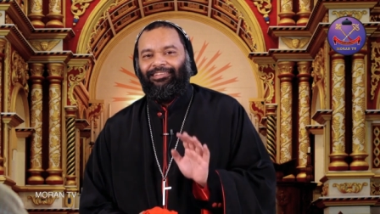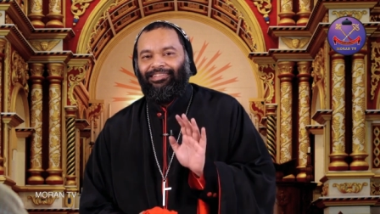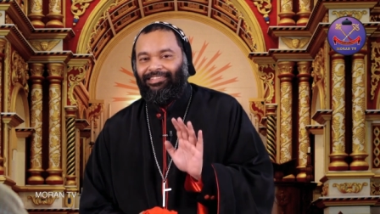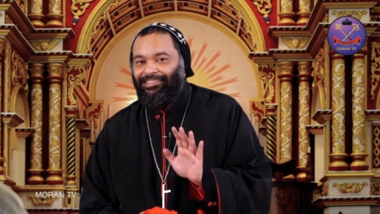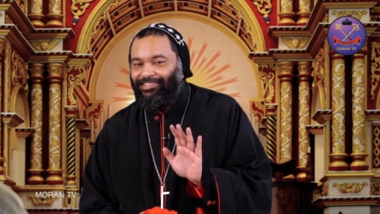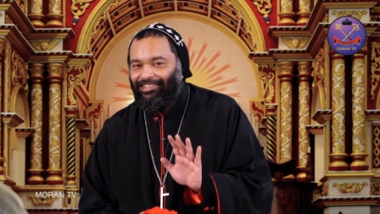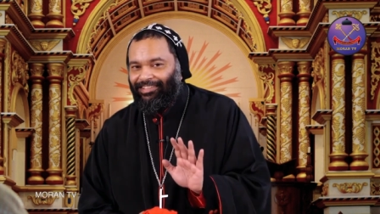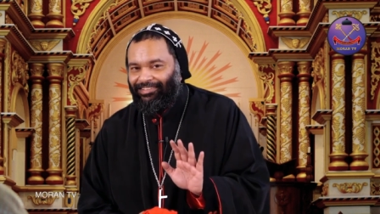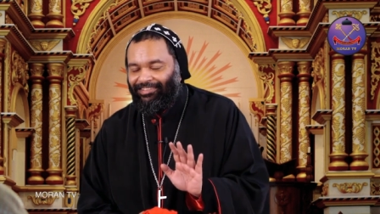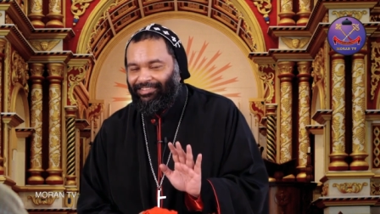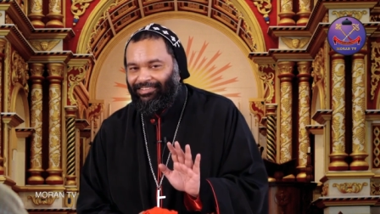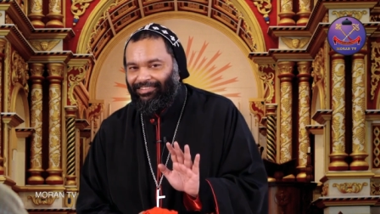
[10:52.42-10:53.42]
This is the
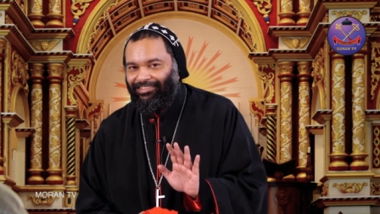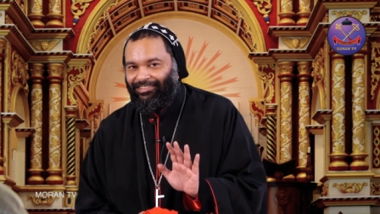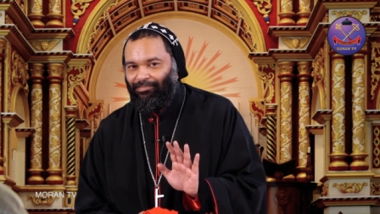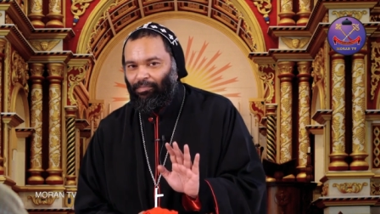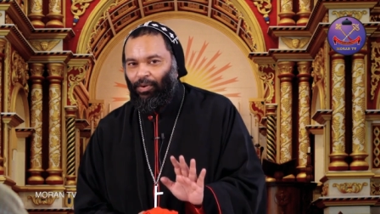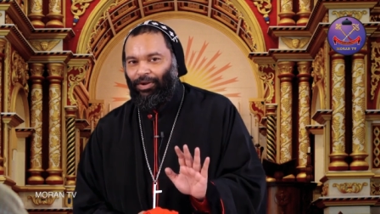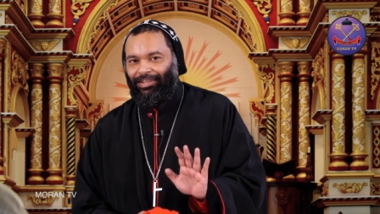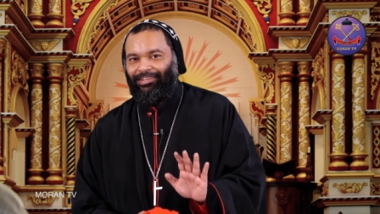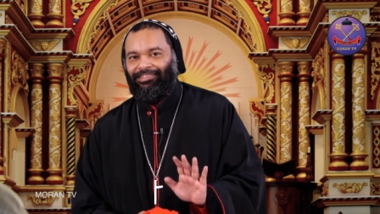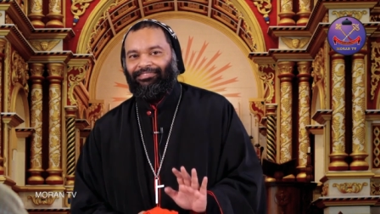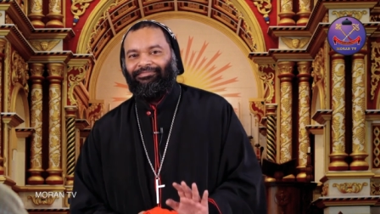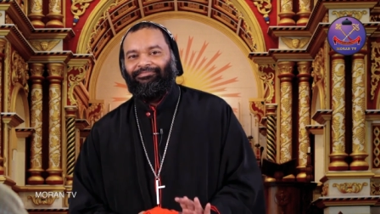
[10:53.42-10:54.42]

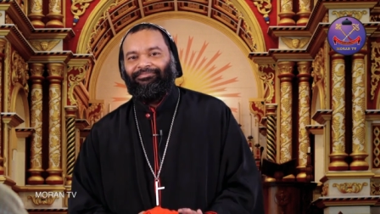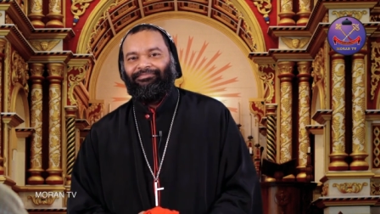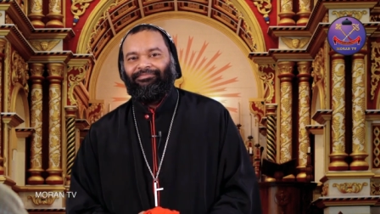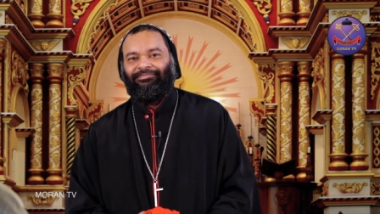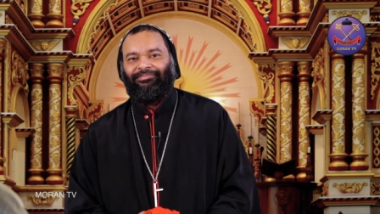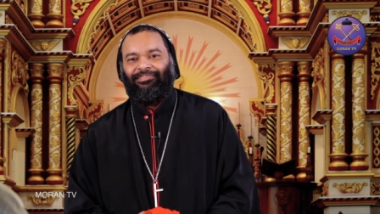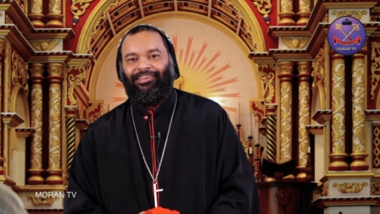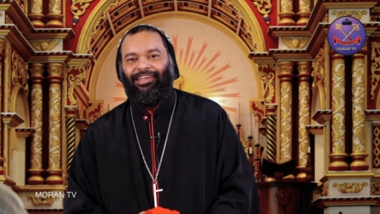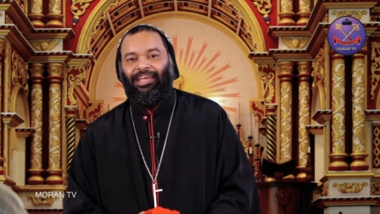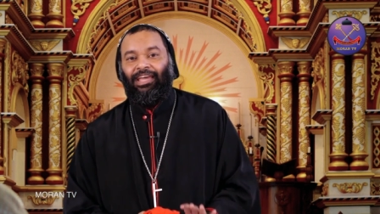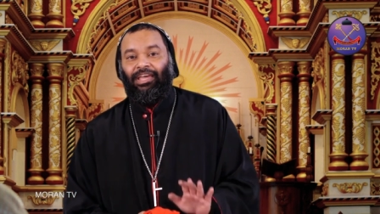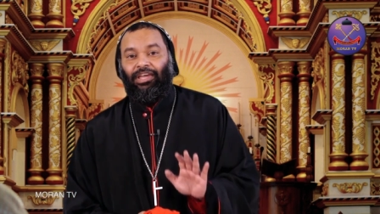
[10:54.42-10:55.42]
point.
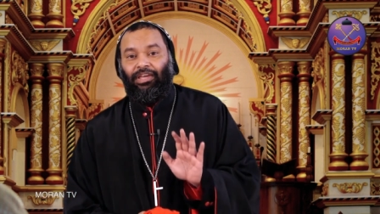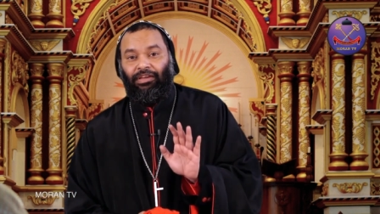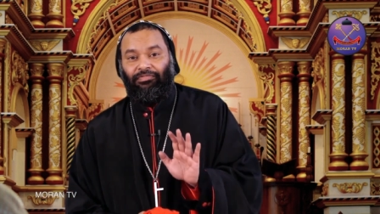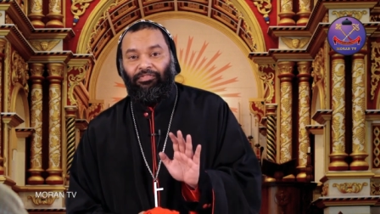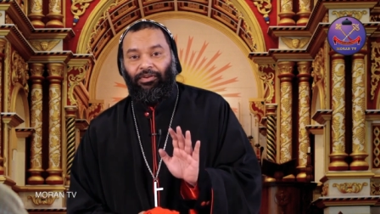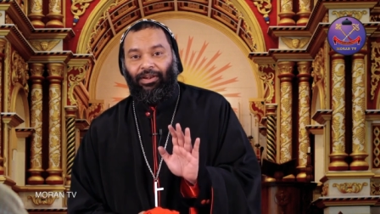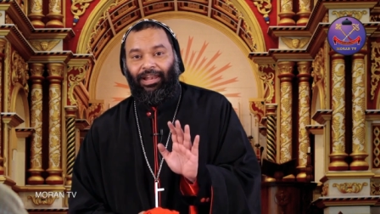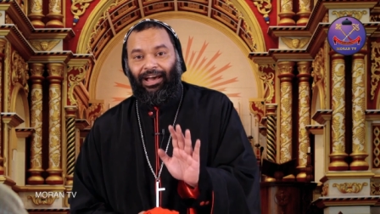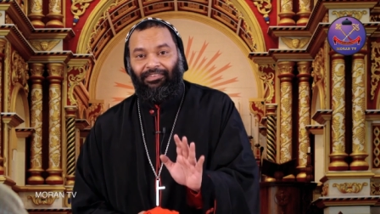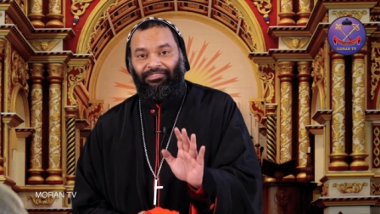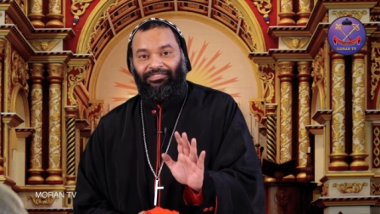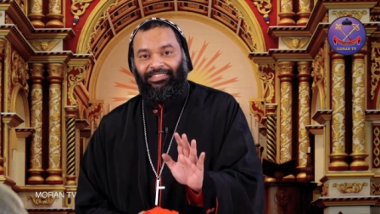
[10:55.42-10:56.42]
If you
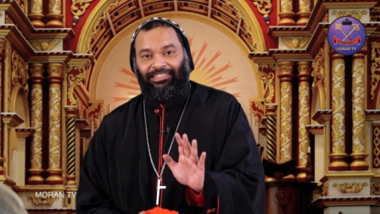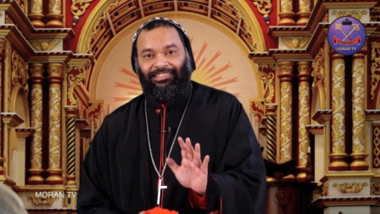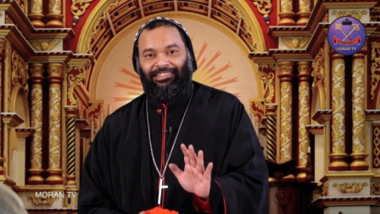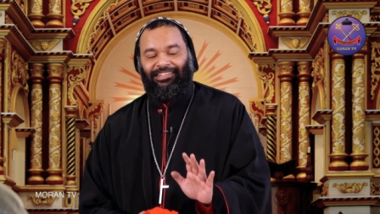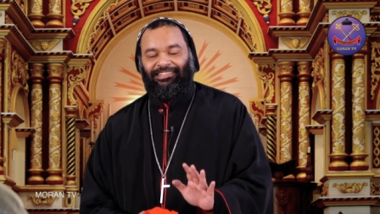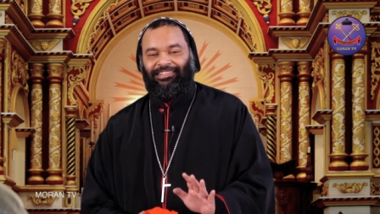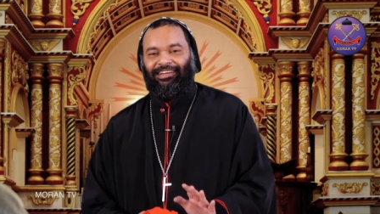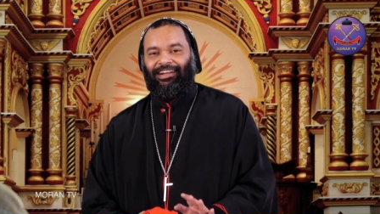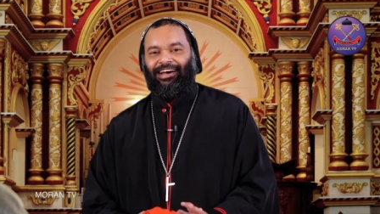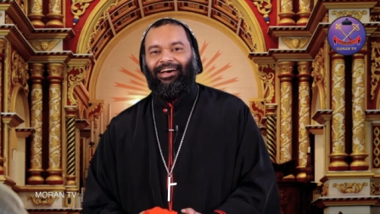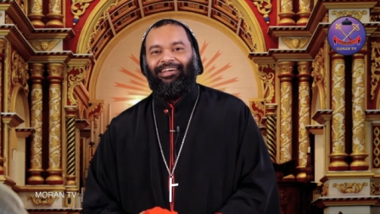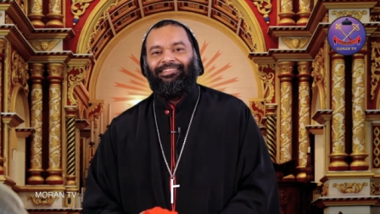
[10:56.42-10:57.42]
love Jesus
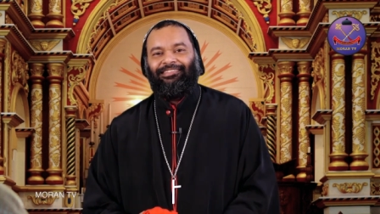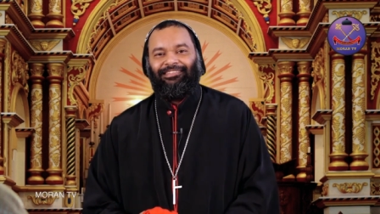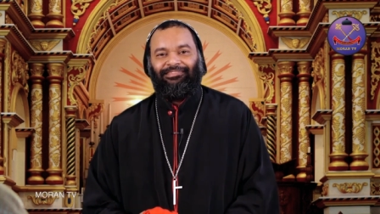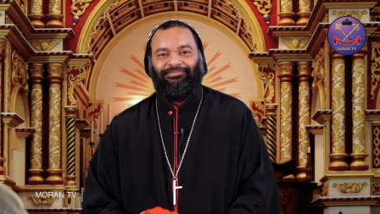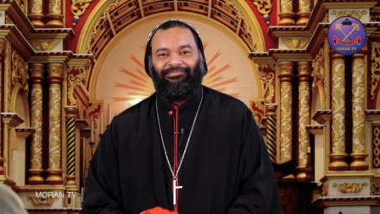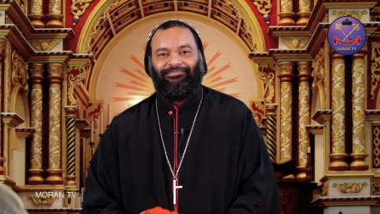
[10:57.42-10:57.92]
Christ,